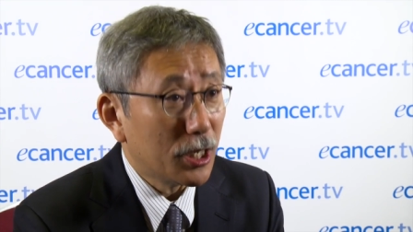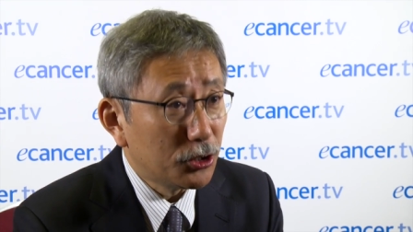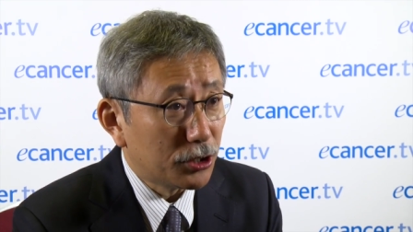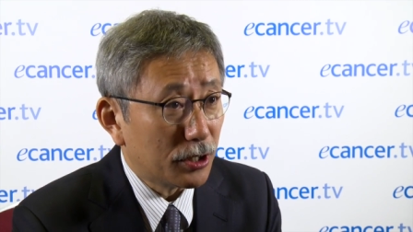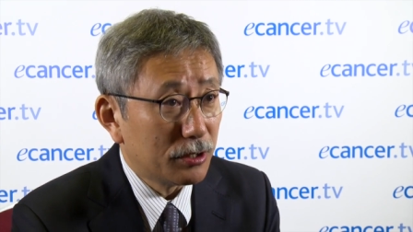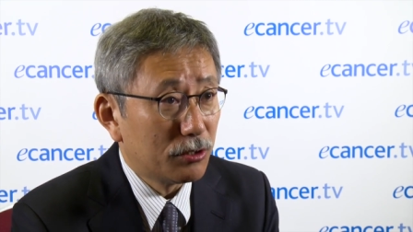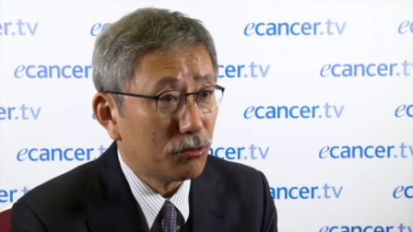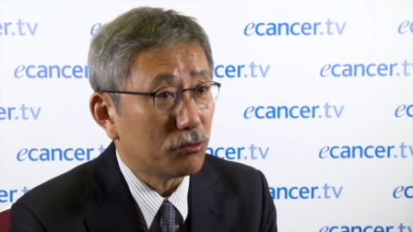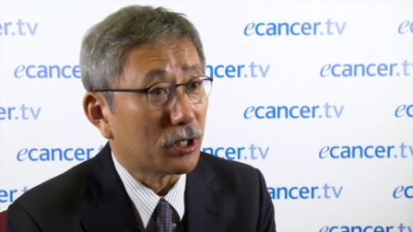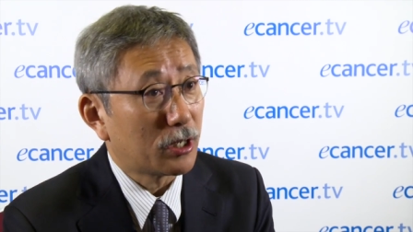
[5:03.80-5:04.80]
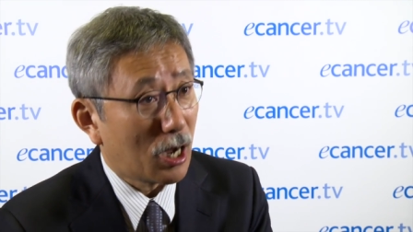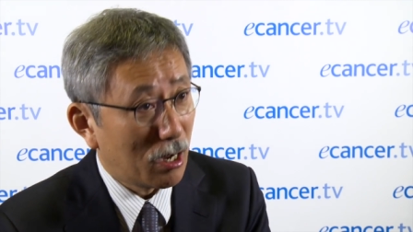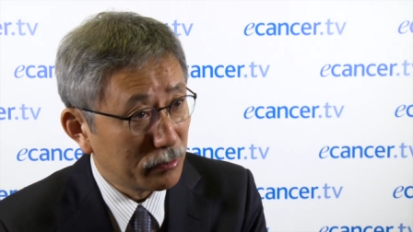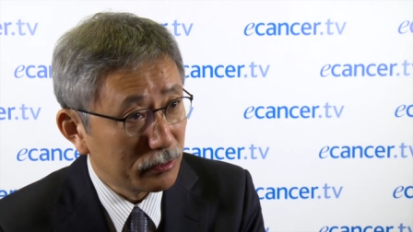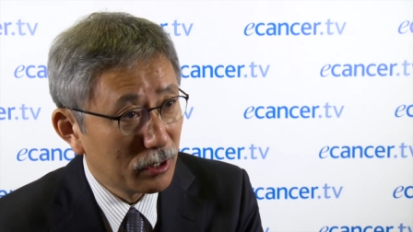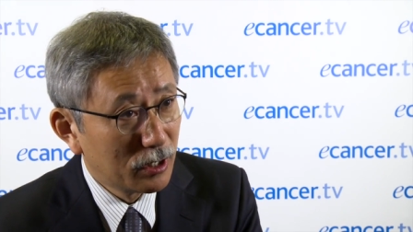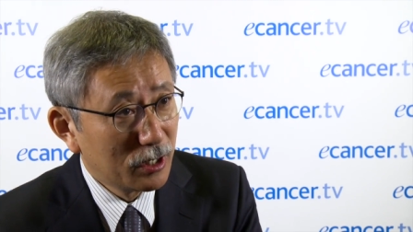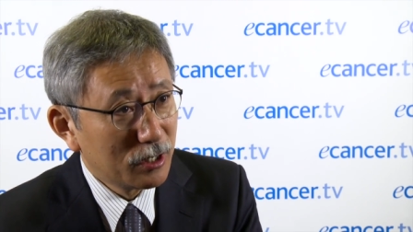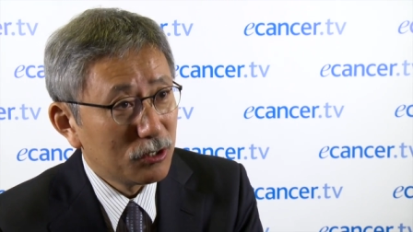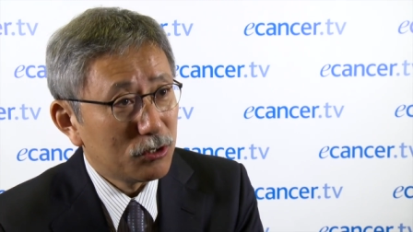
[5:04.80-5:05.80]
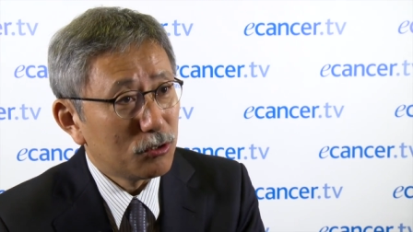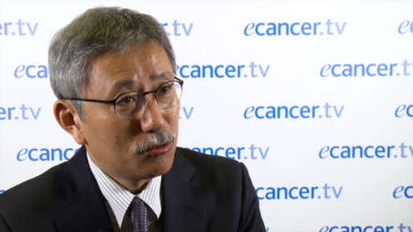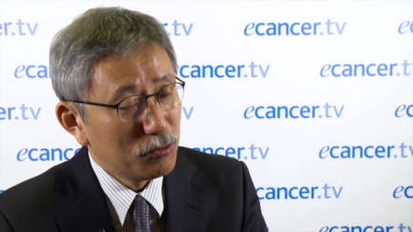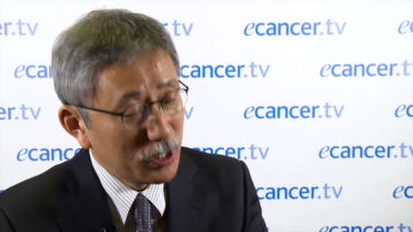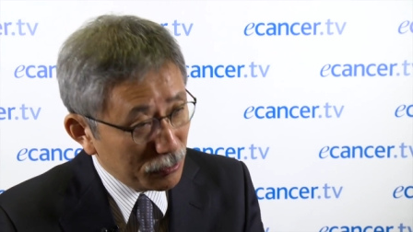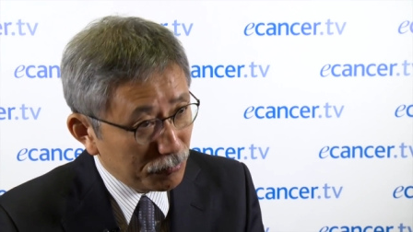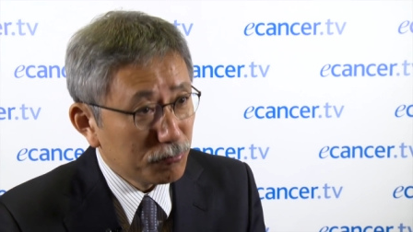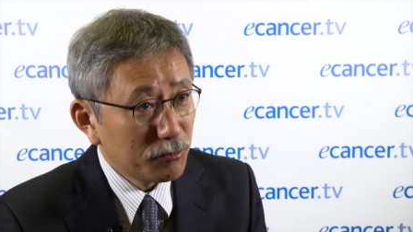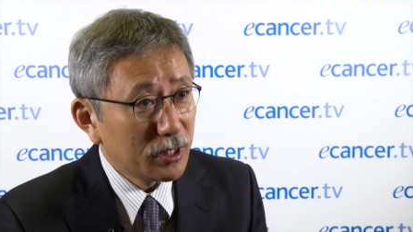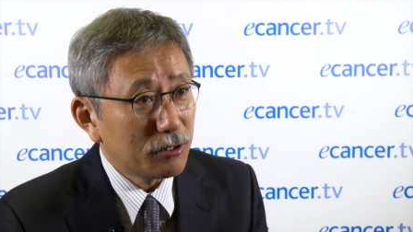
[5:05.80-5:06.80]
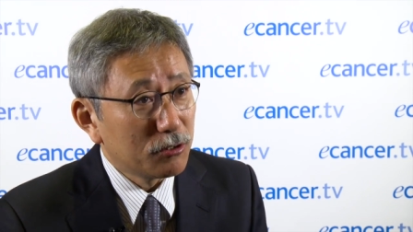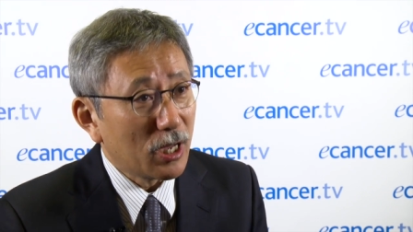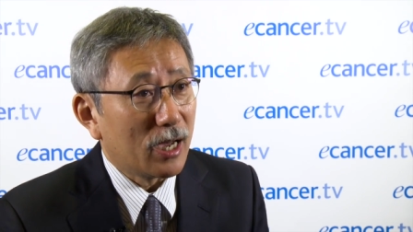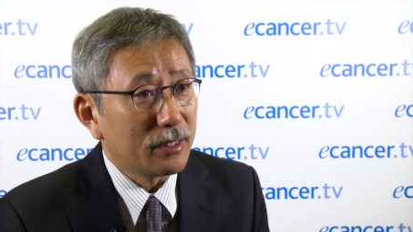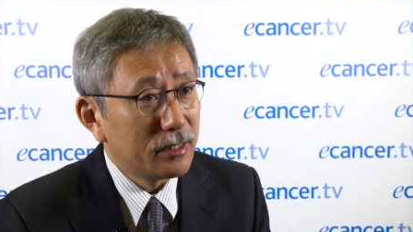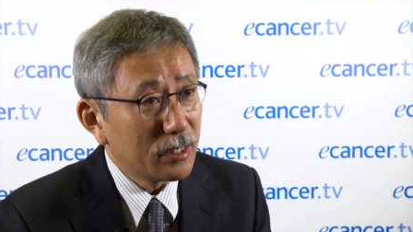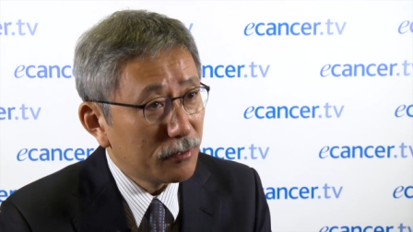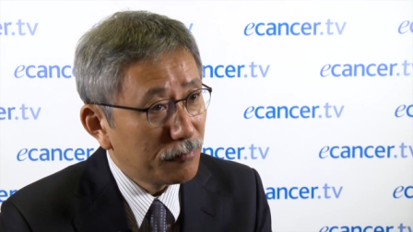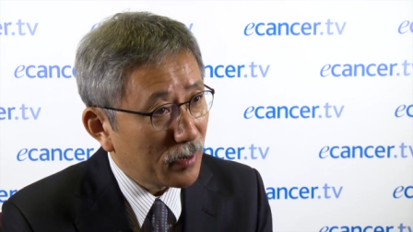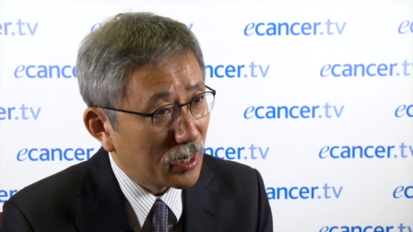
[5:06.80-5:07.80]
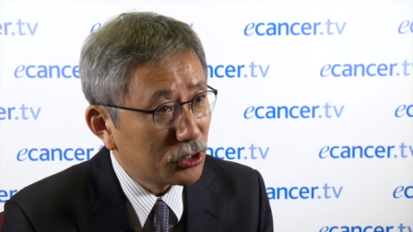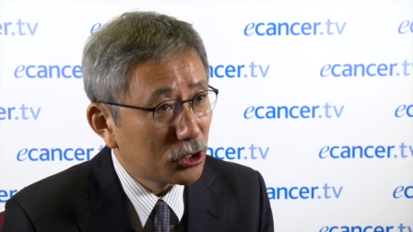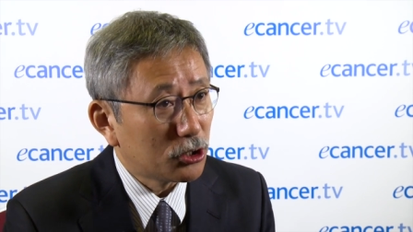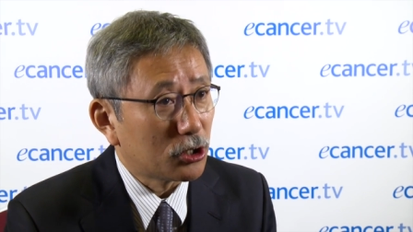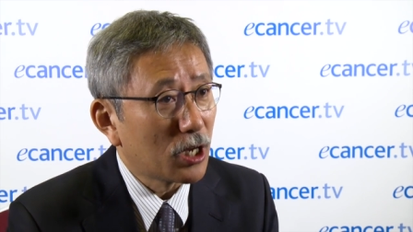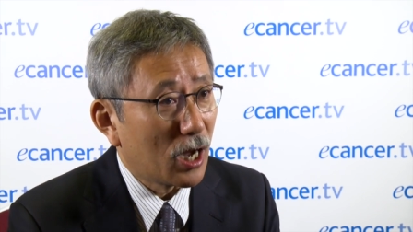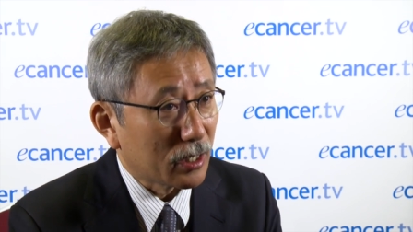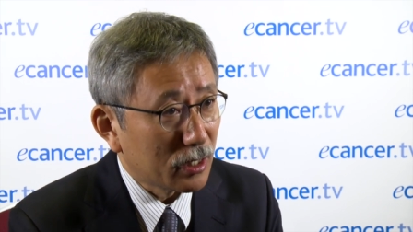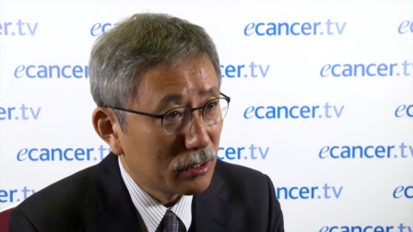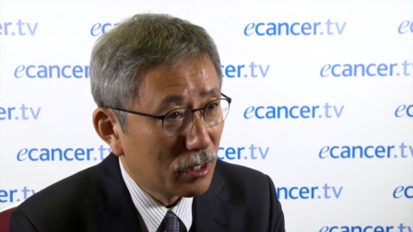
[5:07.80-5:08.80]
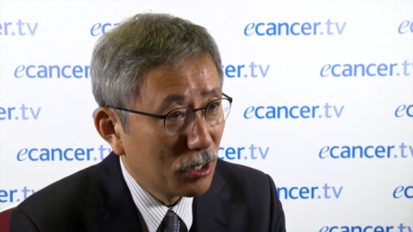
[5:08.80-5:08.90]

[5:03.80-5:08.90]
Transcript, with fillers: nature to the carbon. If we could identify such a target,